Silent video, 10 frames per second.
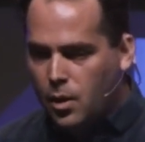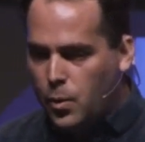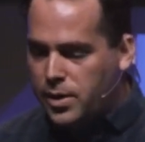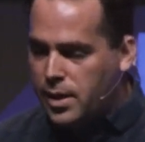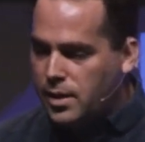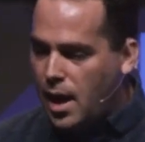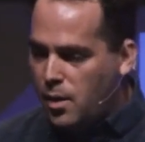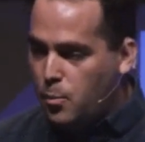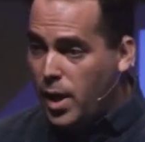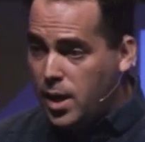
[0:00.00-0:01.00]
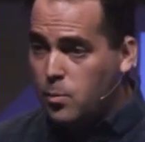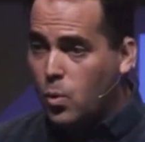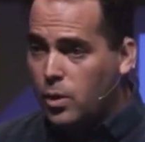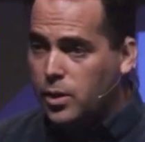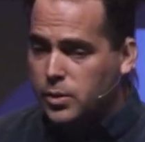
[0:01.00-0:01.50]
We think that many
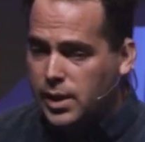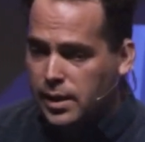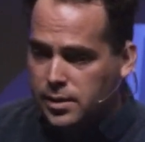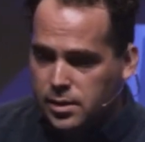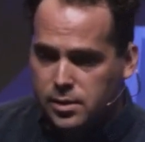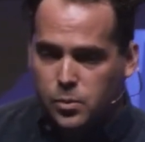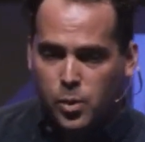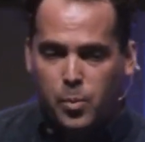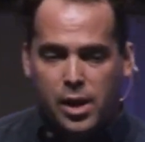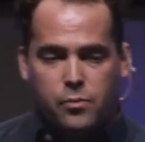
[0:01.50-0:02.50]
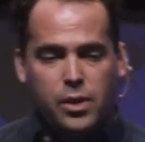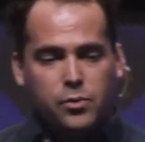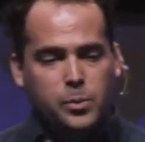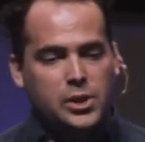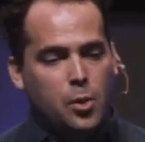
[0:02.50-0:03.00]
more use cases would benefit
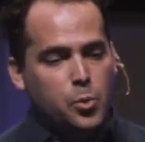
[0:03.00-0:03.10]
from shell